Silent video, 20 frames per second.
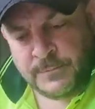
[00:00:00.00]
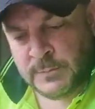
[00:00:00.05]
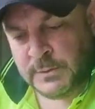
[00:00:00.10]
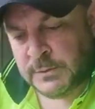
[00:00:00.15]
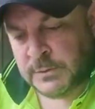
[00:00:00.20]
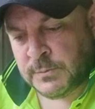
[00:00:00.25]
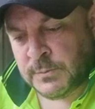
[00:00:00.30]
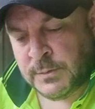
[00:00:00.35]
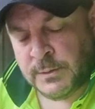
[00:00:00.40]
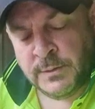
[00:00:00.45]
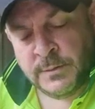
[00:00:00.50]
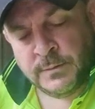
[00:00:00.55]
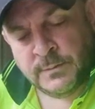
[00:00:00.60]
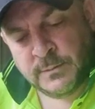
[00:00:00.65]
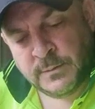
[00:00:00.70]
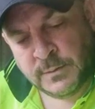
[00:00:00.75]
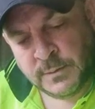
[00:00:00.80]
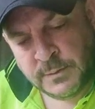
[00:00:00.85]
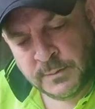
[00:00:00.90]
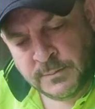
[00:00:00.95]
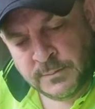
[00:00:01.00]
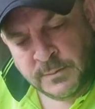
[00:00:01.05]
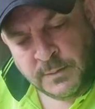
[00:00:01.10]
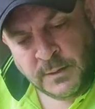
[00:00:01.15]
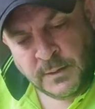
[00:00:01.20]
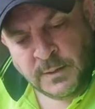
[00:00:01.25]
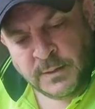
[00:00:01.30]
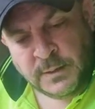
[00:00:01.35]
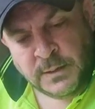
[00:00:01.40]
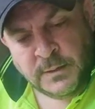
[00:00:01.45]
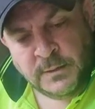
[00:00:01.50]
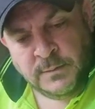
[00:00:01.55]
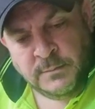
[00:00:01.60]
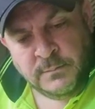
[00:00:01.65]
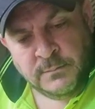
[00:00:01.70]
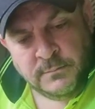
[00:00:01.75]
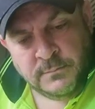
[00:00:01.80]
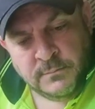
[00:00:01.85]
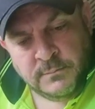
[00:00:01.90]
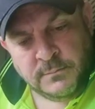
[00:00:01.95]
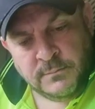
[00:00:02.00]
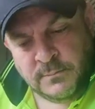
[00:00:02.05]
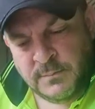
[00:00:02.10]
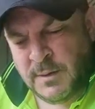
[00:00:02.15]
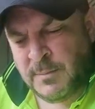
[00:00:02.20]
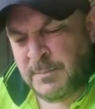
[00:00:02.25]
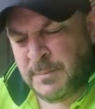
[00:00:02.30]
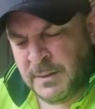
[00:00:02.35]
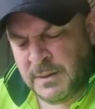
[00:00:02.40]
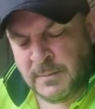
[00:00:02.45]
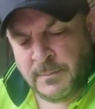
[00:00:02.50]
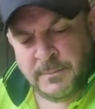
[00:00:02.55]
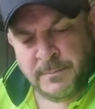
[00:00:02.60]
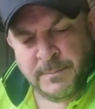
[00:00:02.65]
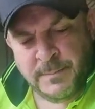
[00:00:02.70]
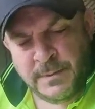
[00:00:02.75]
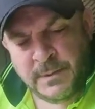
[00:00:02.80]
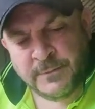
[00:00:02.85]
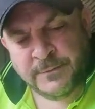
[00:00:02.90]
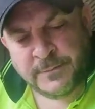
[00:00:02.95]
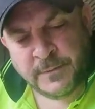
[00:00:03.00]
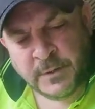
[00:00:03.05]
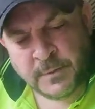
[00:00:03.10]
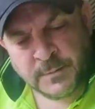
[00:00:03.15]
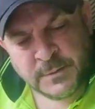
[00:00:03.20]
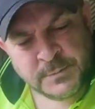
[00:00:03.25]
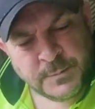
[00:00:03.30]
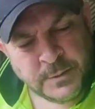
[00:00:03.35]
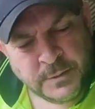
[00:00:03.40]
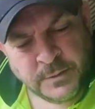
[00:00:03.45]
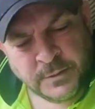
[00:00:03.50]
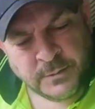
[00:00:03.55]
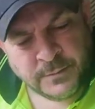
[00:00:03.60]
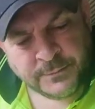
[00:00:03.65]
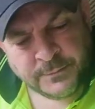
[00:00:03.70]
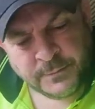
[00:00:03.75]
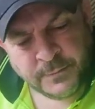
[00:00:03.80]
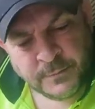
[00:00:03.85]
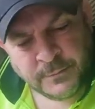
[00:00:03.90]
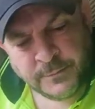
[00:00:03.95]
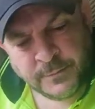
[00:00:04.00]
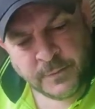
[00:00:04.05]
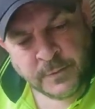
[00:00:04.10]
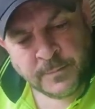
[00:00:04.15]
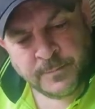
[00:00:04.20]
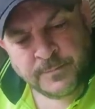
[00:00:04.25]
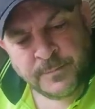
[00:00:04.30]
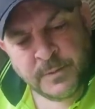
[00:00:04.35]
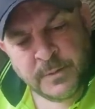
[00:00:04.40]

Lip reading: You just want to lightly, a bit of firmness, but not too firm.